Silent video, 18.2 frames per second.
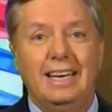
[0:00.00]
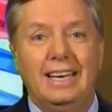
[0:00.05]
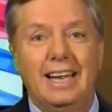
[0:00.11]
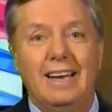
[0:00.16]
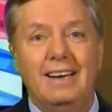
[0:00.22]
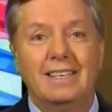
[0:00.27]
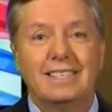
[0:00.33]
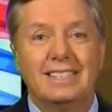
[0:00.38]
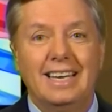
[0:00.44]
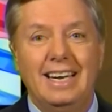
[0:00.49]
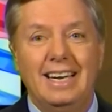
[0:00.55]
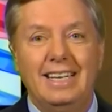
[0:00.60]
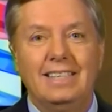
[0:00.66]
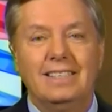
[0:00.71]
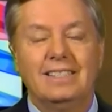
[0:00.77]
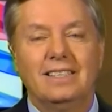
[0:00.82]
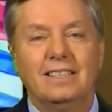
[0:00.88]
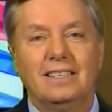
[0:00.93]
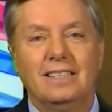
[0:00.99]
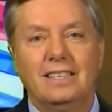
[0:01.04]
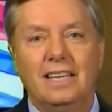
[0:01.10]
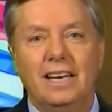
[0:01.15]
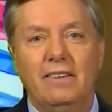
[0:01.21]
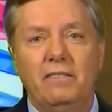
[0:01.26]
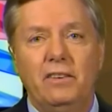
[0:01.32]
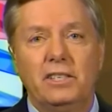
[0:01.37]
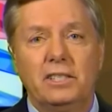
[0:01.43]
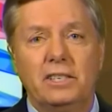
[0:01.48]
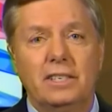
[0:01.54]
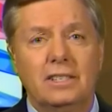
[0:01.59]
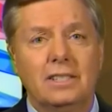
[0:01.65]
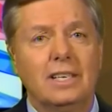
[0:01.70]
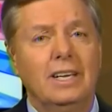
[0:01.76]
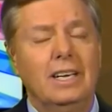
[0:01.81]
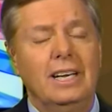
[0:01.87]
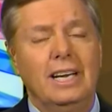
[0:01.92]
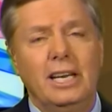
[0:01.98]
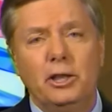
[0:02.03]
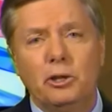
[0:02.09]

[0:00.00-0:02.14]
and now it's adding to the deficits.